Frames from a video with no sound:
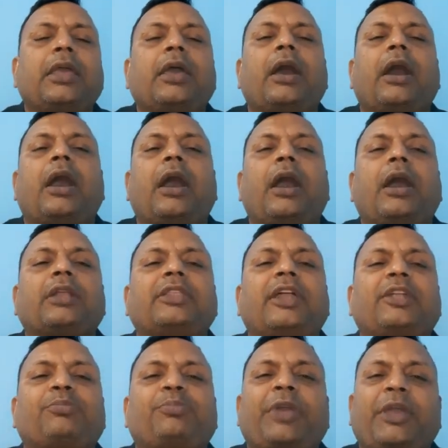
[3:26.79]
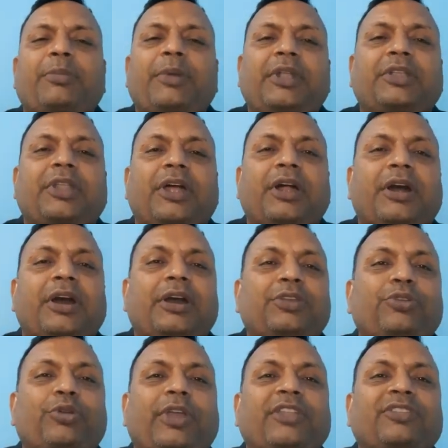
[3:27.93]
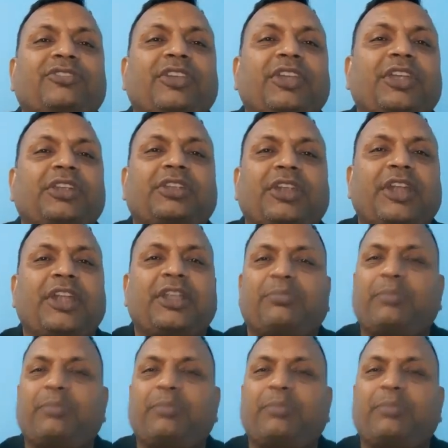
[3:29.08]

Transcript: Uh, that payable, uh, you can say trade